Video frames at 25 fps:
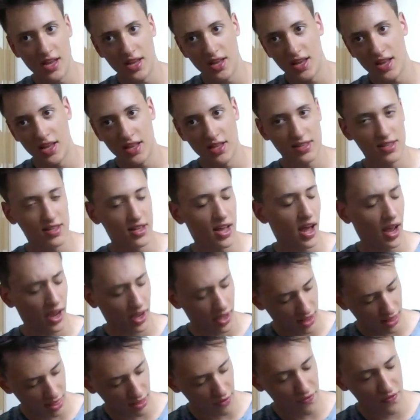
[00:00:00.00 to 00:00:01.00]
It's
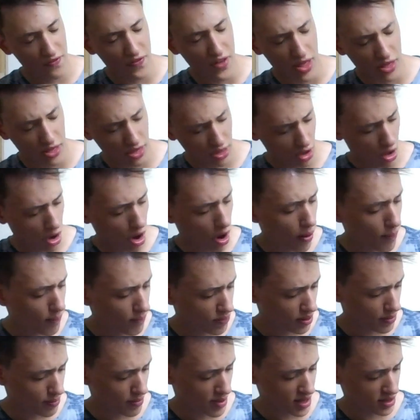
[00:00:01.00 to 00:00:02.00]
like the 5th
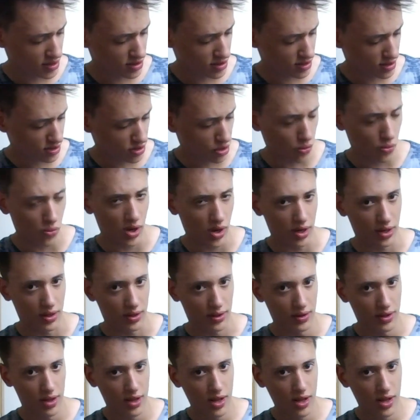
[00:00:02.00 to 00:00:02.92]
complements the 1.